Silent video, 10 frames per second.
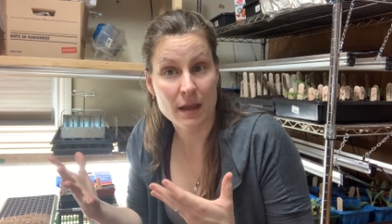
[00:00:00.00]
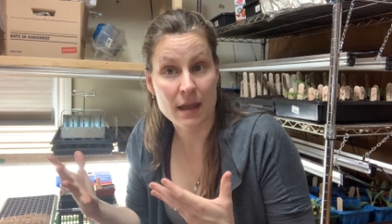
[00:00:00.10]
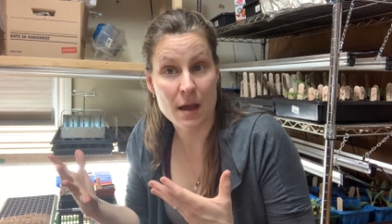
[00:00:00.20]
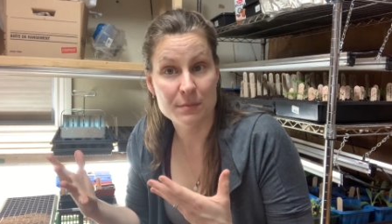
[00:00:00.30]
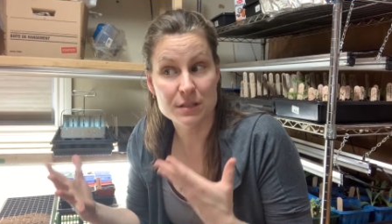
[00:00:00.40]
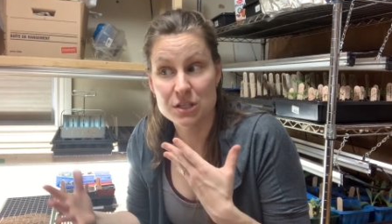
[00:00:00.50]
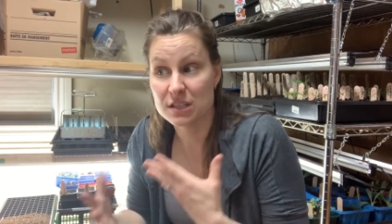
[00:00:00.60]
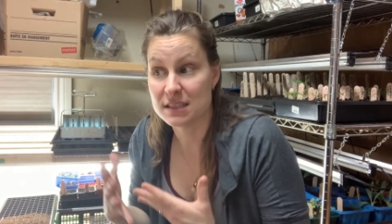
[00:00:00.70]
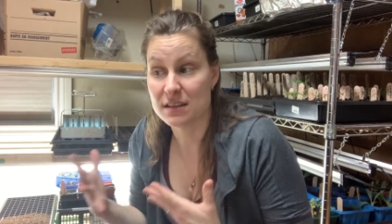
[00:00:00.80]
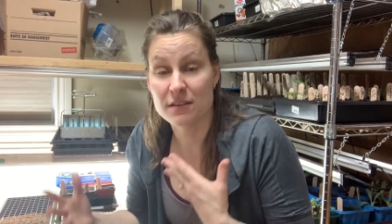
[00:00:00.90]
cabbage
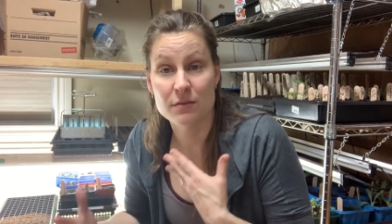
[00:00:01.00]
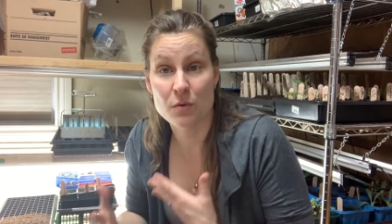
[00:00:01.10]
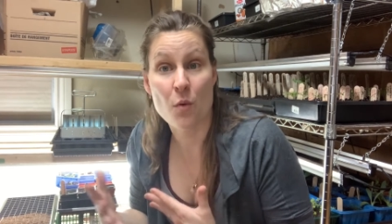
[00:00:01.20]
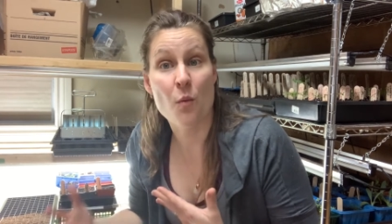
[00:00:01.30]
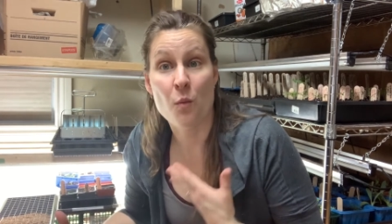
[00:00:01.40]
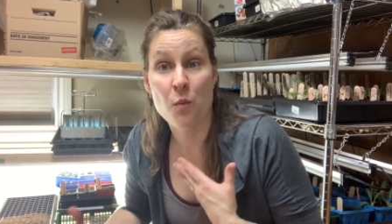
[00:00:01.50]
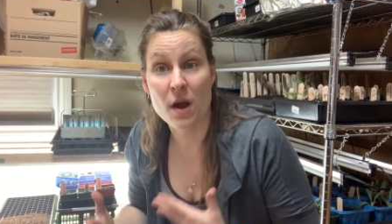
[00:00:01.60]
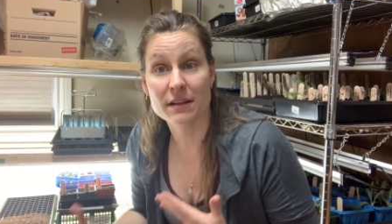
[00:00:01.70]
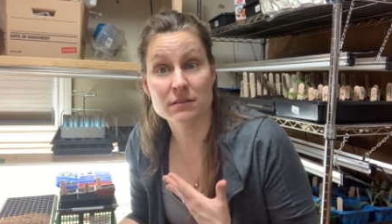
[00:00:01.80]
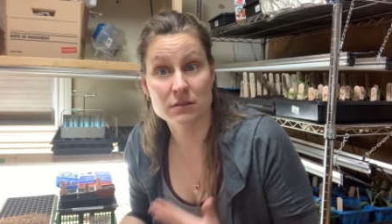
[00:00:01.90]
to see
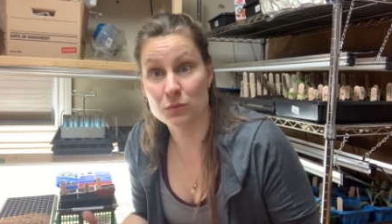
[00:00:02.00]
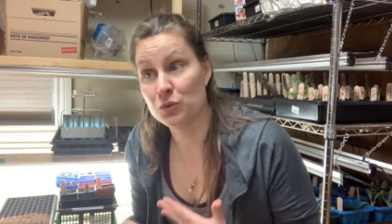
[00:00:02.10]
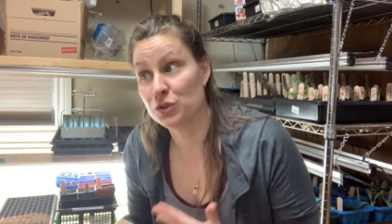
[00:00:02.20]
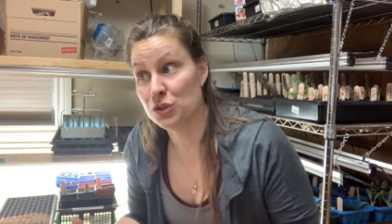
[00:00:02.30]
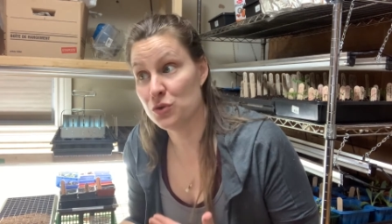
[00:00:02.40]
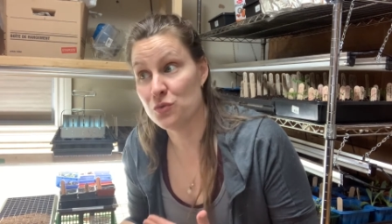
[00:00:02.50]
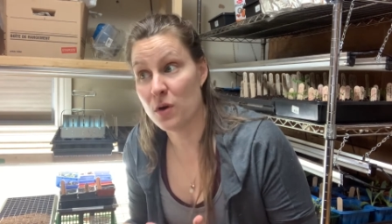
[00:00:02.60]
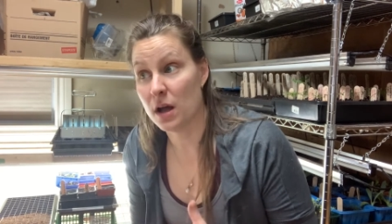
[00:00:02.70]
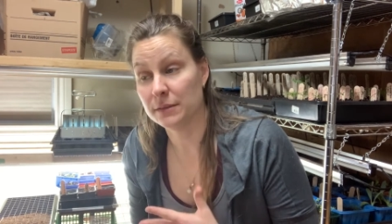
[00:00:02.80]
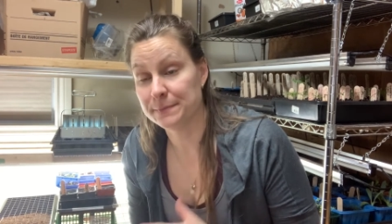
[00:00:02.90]
what would do
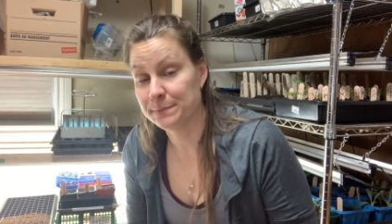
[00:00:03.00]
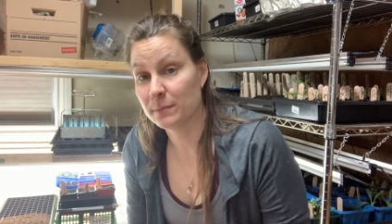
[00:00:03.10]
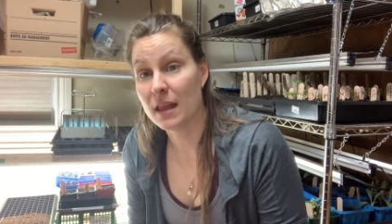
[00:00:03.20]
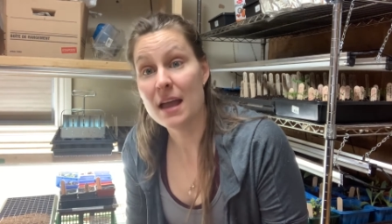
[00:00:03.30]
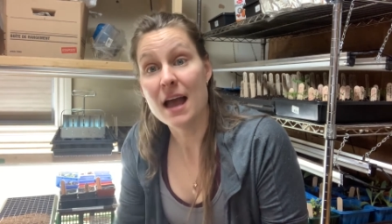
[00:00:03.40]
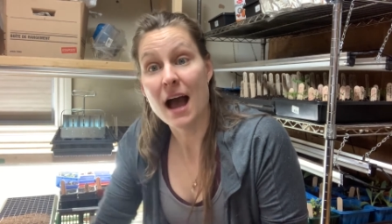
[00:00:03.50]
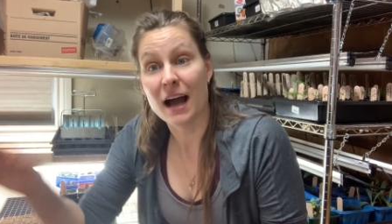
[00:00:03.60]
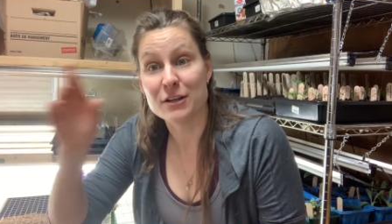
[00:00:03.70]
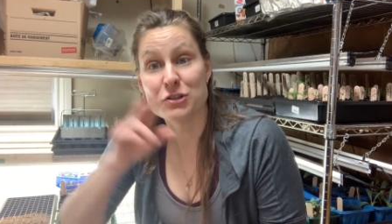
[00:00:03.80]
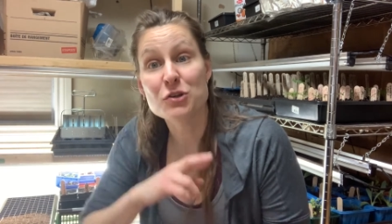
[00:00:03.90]
well.
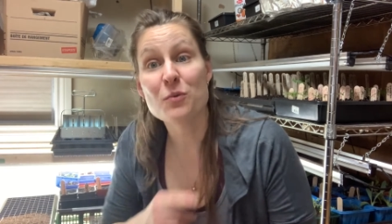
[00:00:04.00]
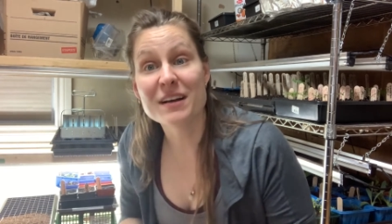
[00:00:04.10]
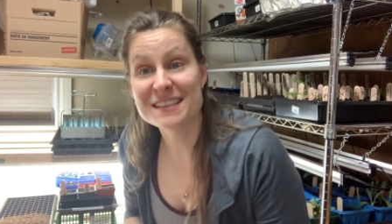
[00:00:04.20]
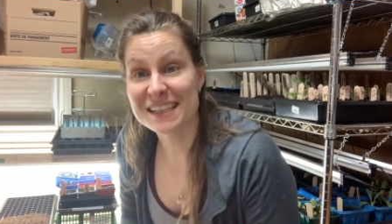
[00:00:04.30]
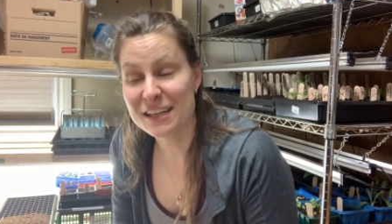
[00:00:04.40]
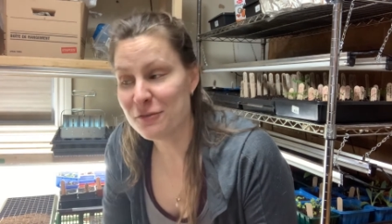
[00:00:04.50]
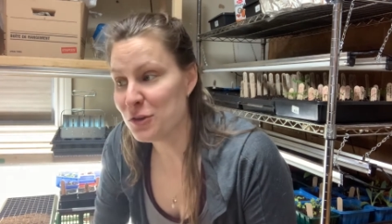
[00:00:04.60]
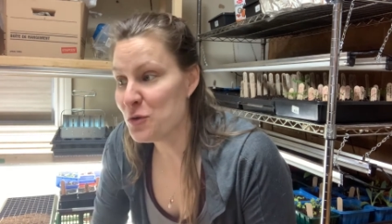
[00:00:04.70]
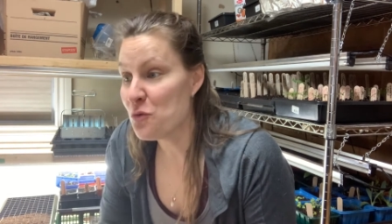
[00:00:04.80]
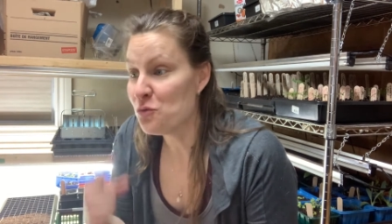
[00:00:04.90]
I do want to give
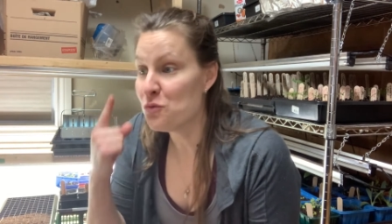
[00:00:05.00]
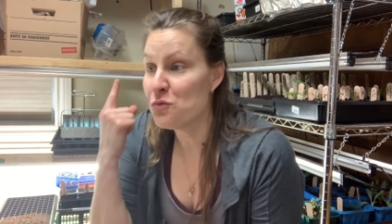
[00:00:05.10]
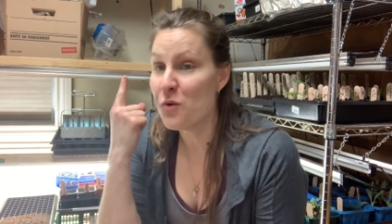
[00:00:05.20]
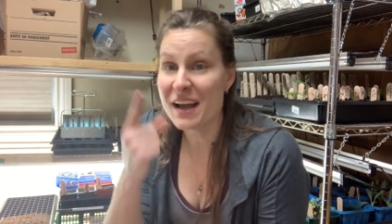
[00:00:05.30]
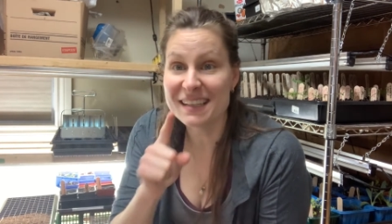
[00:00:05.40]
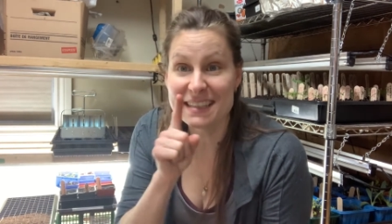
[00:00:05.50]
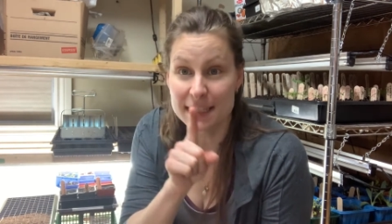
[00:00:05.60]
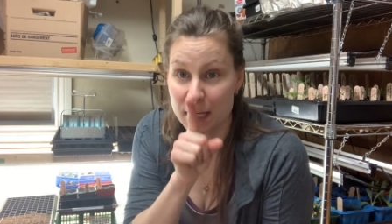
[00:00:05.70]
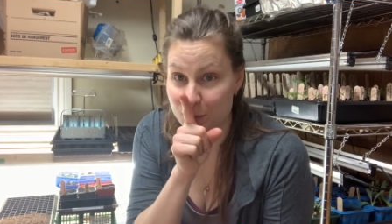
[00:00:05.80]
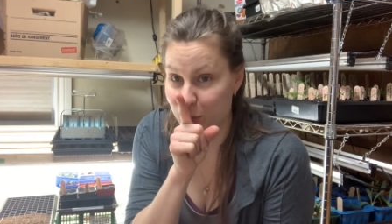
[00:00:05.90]
you one
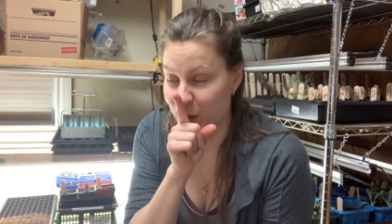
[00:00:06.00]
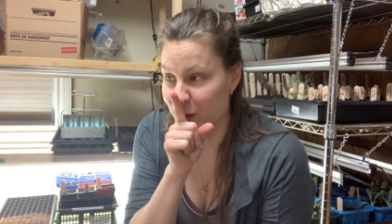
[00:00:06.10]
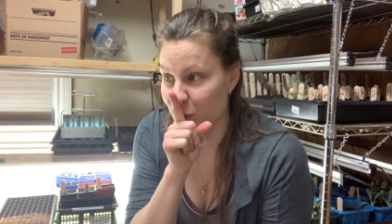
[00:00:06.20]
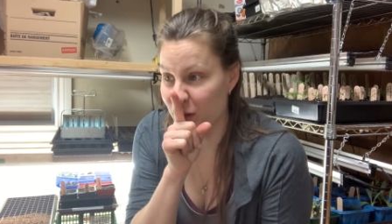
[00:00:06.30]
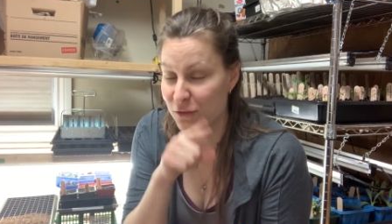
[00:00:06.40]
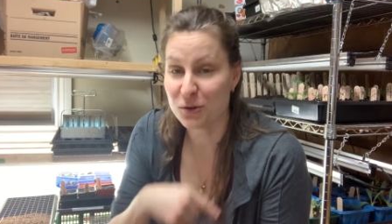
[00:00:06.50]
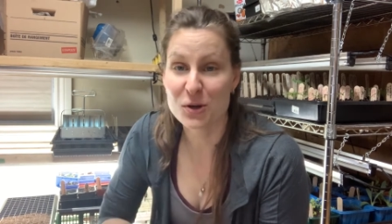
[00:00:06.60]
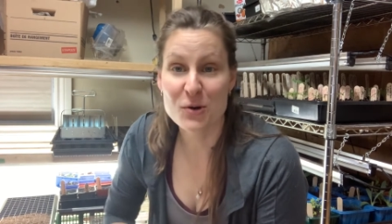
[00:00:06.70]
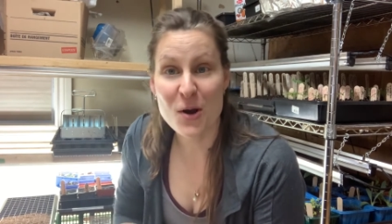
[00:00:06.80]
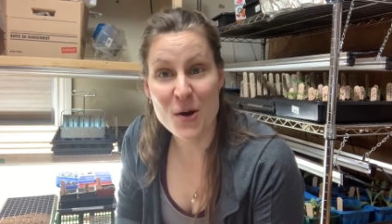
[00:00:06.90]
tip if you're
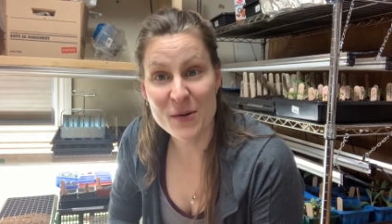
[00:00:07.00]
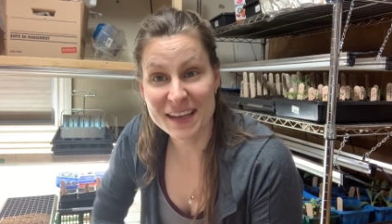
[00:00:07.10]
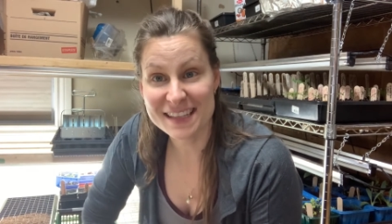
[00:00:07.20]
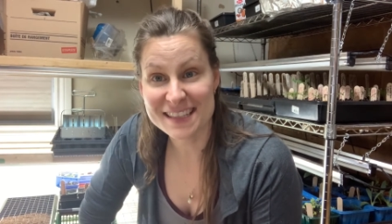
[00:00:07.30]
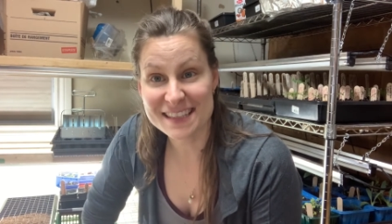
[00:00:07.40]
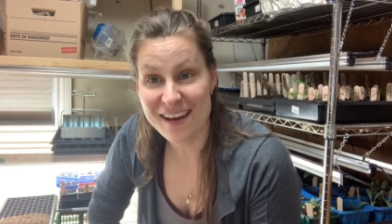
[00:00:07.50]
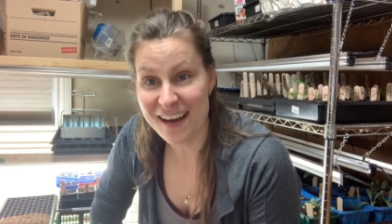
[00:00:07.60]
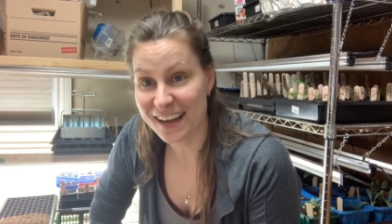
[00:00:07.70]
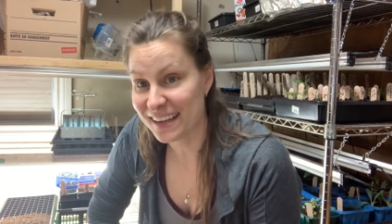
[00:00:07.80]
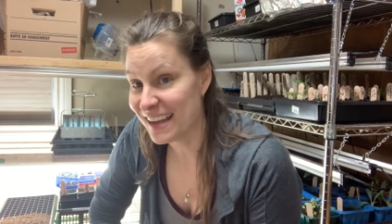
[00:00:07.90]
growing
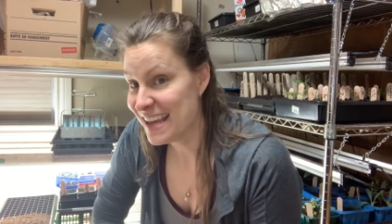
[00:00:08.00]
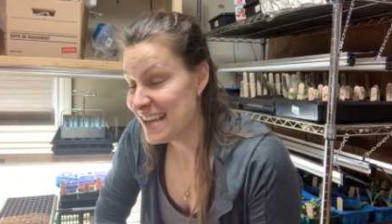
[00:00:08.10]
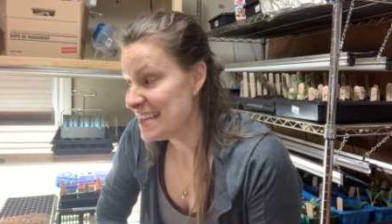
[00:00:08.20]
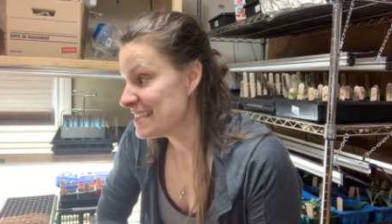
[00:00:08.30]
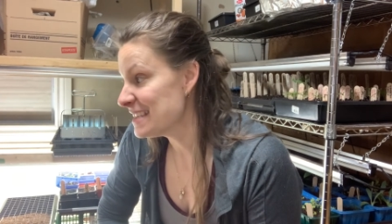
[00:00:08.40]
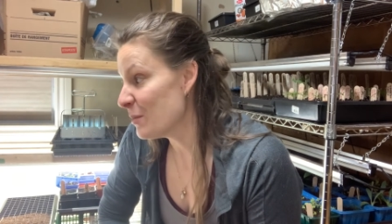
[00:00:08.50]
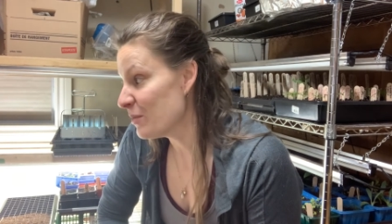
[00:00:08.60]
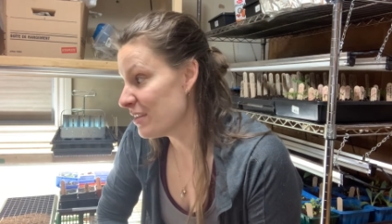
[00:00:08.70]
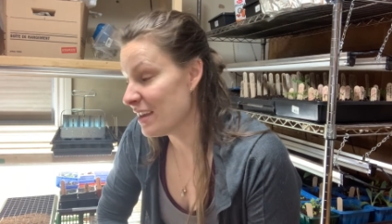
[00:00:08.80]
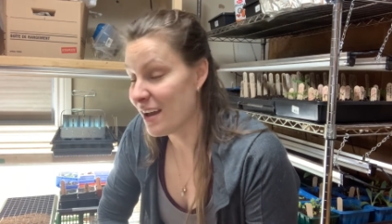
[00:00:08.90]
inside,
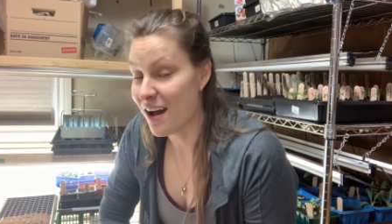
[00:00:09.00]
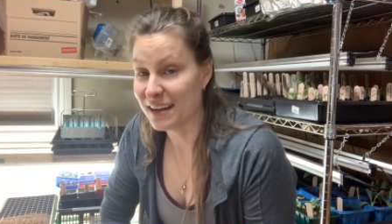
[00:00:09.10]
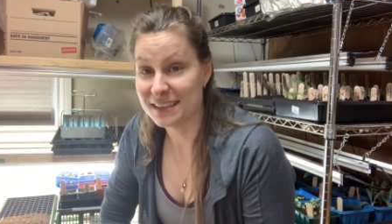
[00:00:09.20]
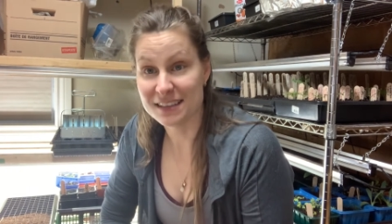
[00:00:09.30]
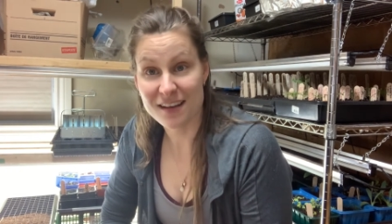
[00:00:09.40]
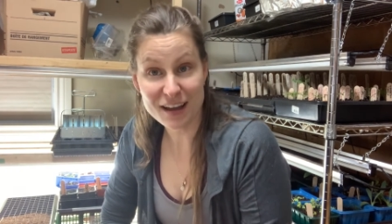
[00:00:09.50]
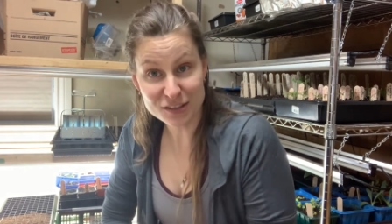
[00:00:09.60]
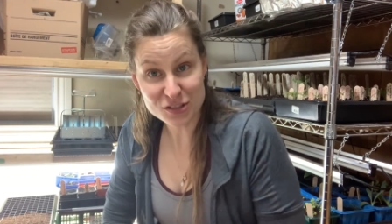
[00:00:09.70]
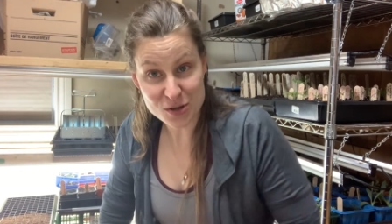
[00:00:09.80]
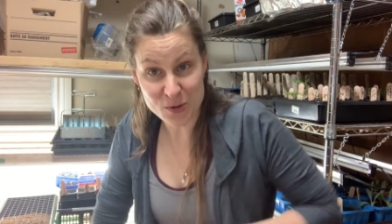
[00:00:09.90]
something I did
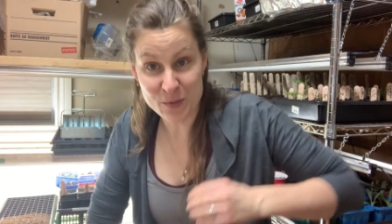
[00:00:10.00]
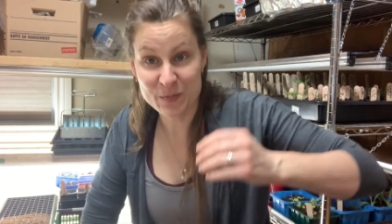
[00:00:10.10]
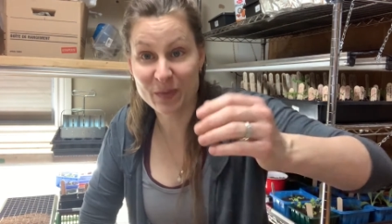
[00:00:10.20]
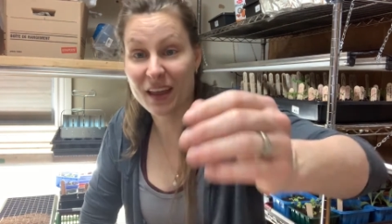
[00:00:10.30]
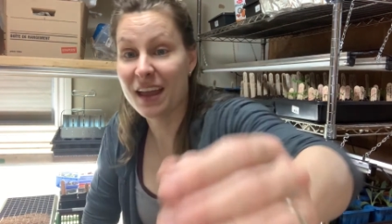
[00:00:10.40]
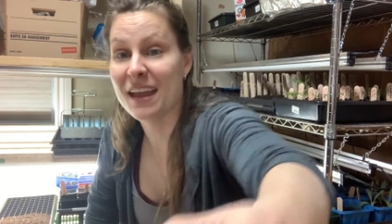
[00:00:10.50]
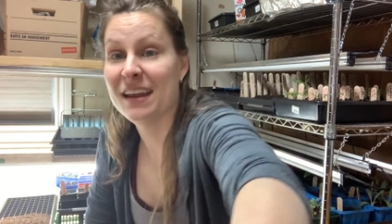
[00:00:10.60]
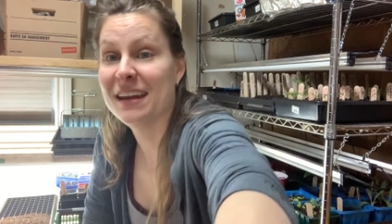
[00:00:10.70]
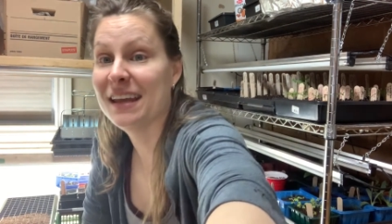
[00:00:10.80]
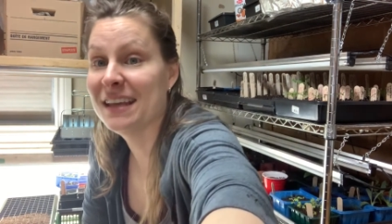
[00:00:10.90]
not do,
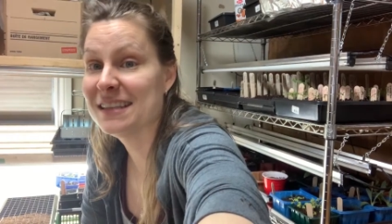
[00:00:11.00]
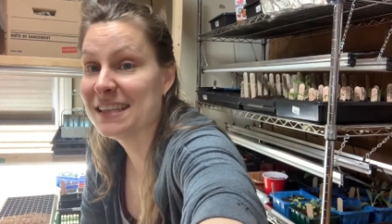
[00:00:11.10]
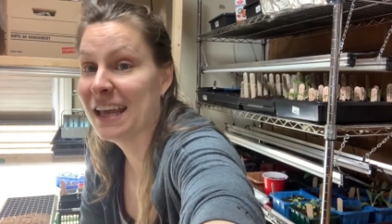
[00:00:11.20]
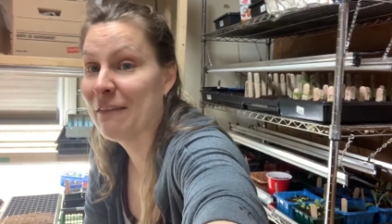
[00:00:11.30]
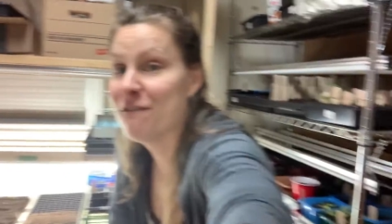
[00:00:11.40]
and it's a